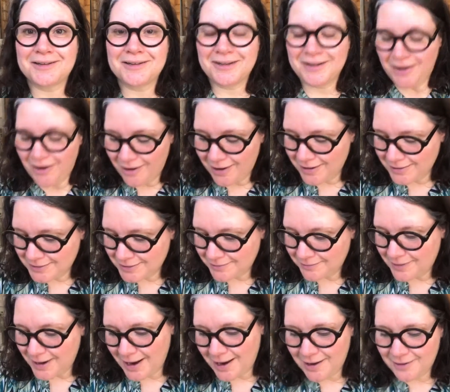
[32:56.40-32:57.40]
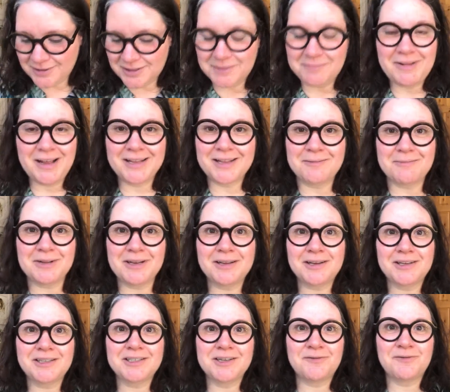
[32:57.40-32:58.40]
cards around to make them a
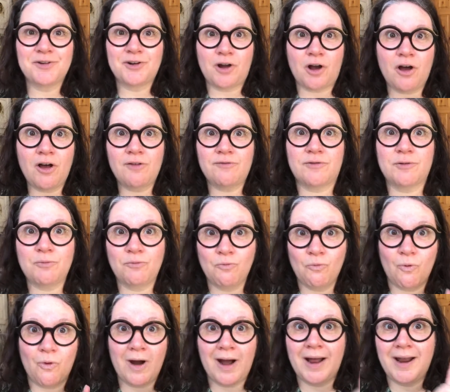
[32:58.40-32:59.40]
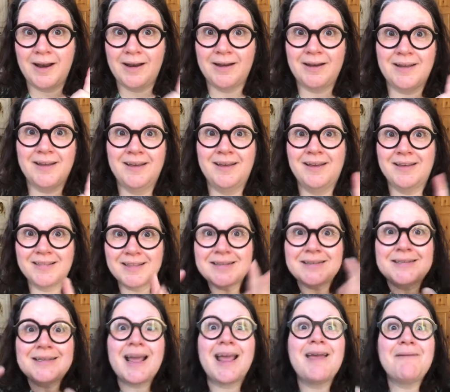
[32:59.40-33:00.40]
little different, all from the
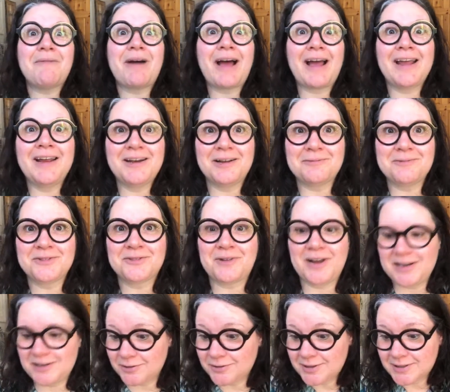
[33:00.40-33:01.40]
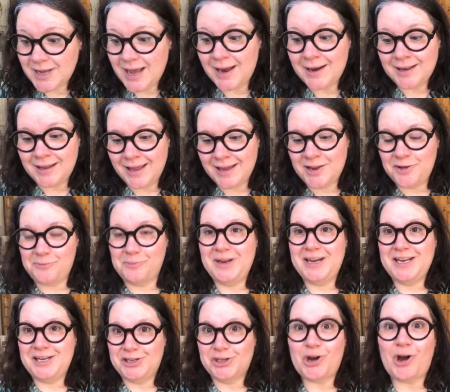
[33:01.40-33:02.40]
same items, right? So it's kind of like your
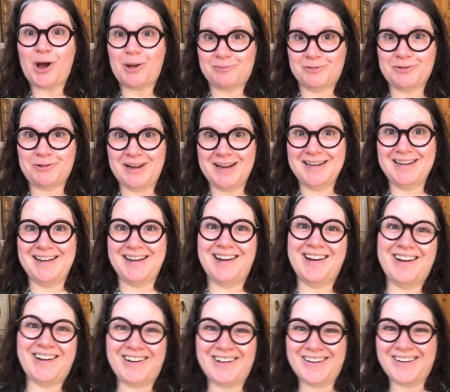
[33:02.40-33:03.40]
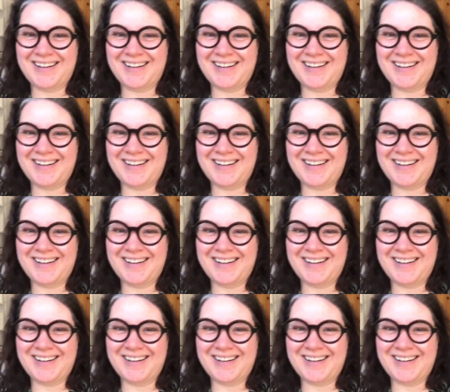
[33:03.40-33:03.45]
mini Chopped right here,